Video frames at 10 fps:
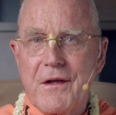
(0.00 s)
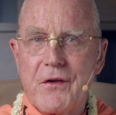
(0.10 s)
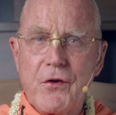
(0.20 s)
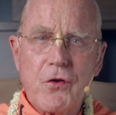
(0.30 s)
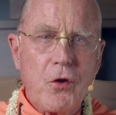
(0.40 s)

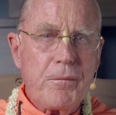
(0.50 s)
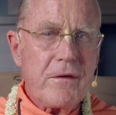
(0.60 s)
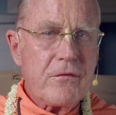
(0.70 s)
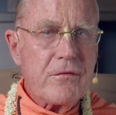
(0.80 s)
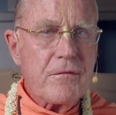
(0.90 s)
"Dear
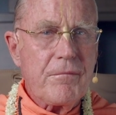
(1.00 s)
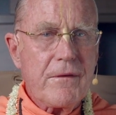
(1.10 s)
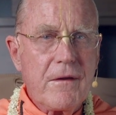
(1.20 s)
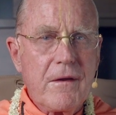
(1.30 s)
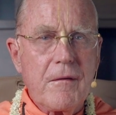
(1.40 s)
Gopis,
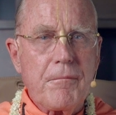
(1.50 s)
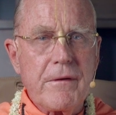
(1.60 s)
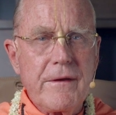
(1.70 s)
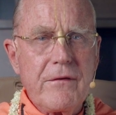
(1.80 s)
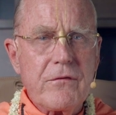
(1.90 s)

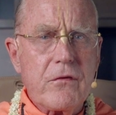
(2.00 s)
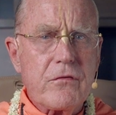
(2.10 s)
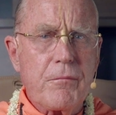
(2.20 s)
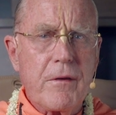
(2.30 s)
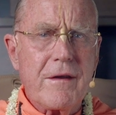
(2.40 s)
please
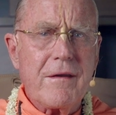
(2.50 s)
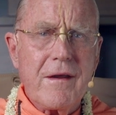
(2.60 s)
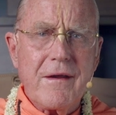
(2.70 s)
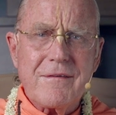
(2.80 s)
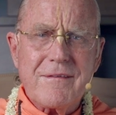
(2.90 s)
spread
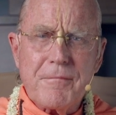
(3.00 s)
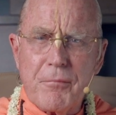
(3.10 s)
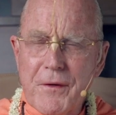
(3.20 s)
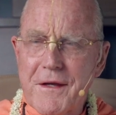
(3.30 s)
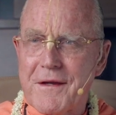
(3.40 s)

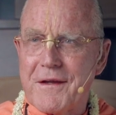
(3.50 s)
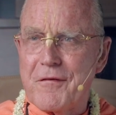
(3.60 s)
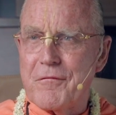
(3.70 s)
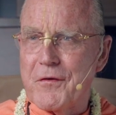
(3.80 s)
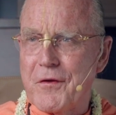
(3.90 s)
spring
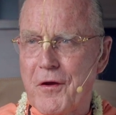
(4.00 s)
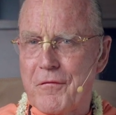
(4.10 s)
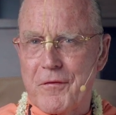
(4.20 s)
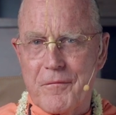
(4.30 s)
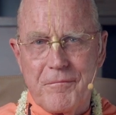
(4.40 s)
in
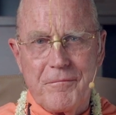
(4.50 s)
Vrindavan."